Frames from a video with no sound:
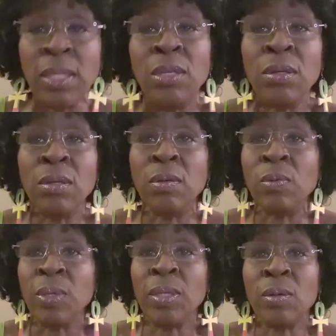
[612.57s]
You know,
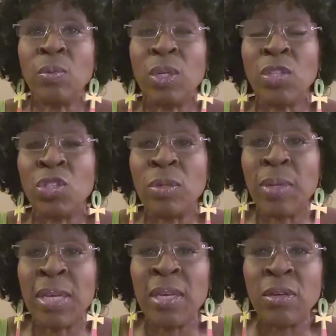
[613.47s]
we don't want them
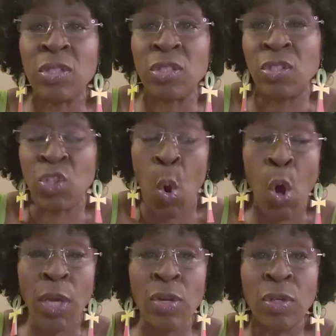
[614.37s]
to hear us
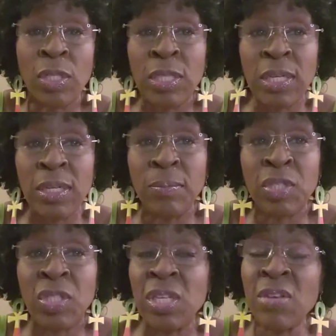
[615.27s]
talking all the time.
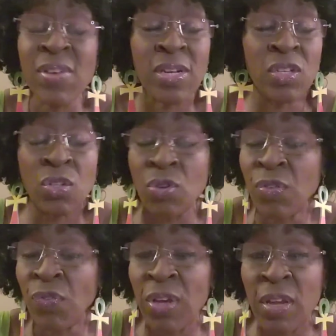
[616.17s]
But Steve had a
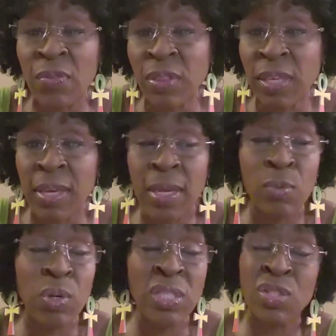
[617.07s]
story for everything.
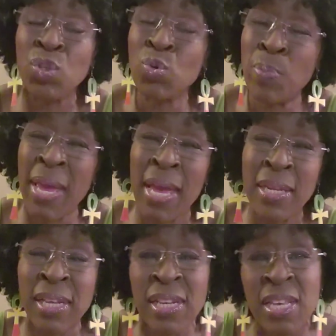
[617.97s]
It wasn't too
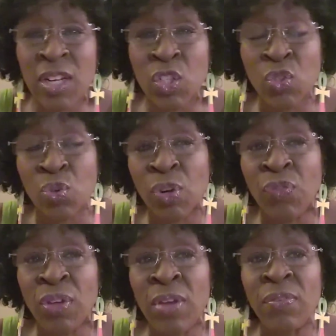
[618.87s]
bad that he had a story
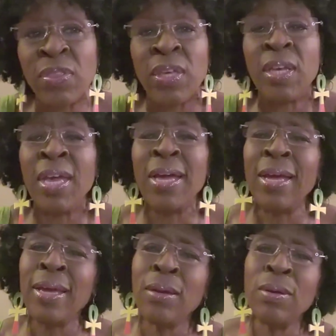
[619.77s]
for everything.
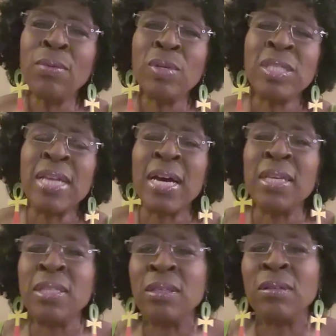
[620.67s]
It, it was
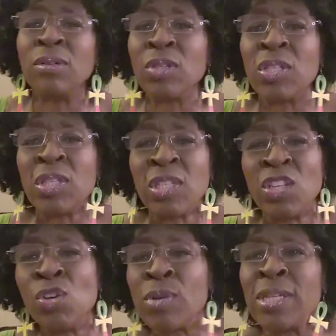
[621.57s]
nice, you know, to
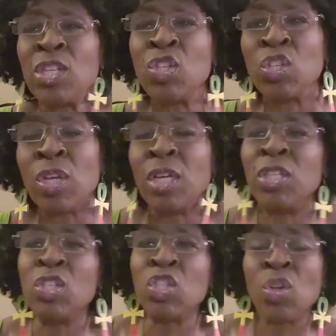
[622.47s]
know that these,
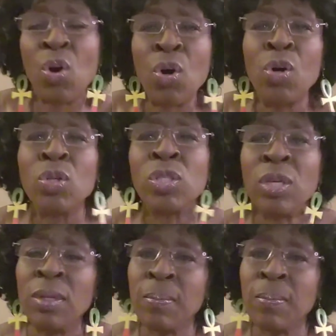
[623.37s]
these songs